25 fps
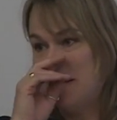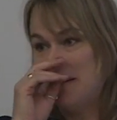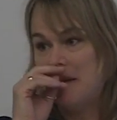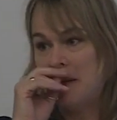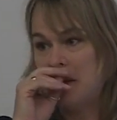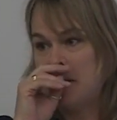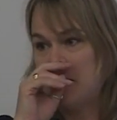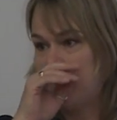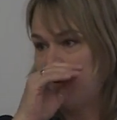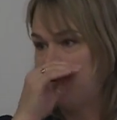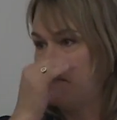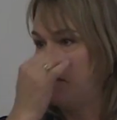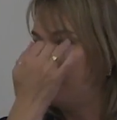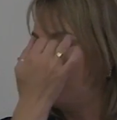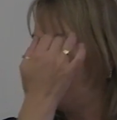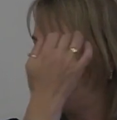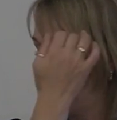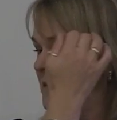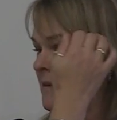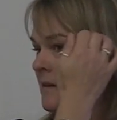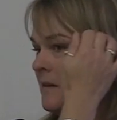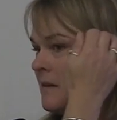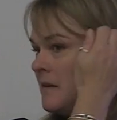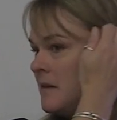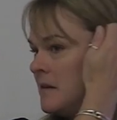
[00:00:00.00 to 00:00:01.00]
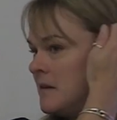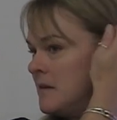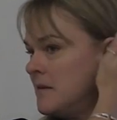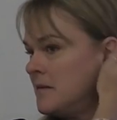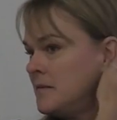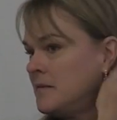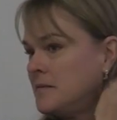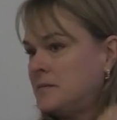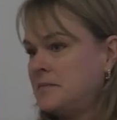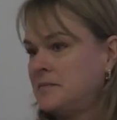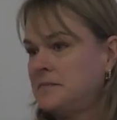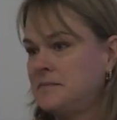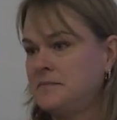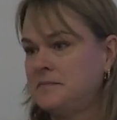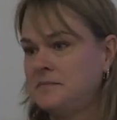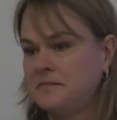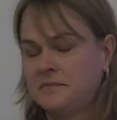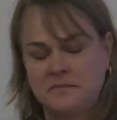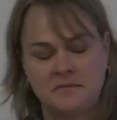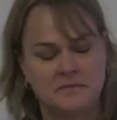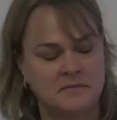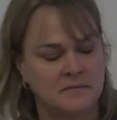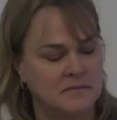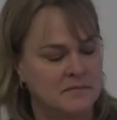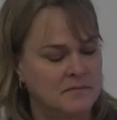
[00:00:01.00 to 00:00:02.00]
Like I can't
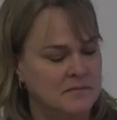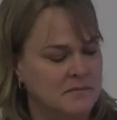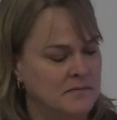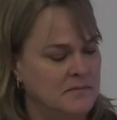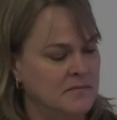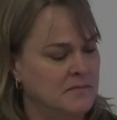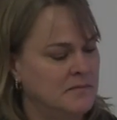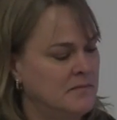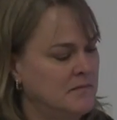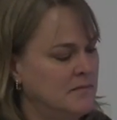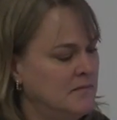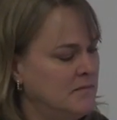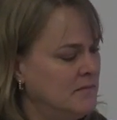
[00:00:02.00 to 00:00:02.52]
really.